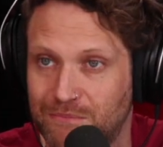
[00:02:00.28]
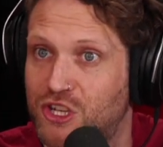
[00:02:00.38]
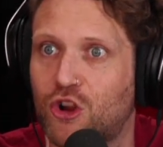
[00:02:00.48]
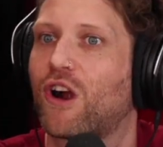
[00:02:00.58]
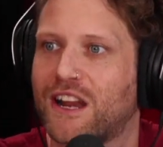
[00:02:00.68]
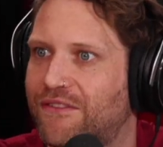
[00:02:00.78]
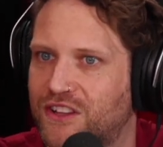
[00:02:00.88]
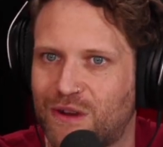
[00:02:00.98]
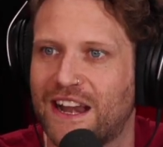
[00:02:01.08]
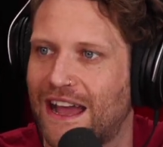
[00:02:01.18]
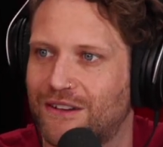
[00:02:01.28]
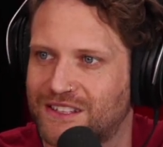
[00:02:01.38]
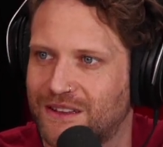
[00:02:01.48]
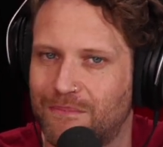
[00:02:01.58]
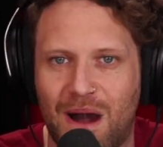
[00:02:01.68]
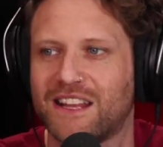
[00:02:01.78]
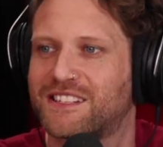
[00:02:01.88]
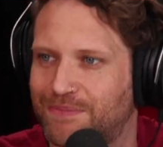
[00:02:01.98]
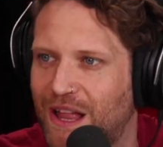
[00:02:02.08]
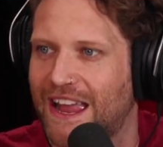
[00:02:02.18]
majority of it's right now is the money
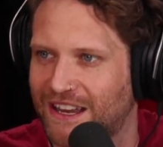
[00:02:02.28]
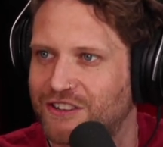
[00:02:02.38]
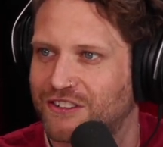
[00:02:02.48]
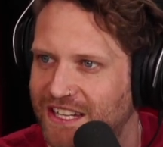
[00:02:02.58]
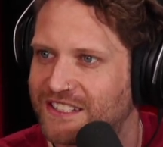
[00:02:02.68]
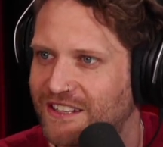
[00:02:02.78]
supply increase.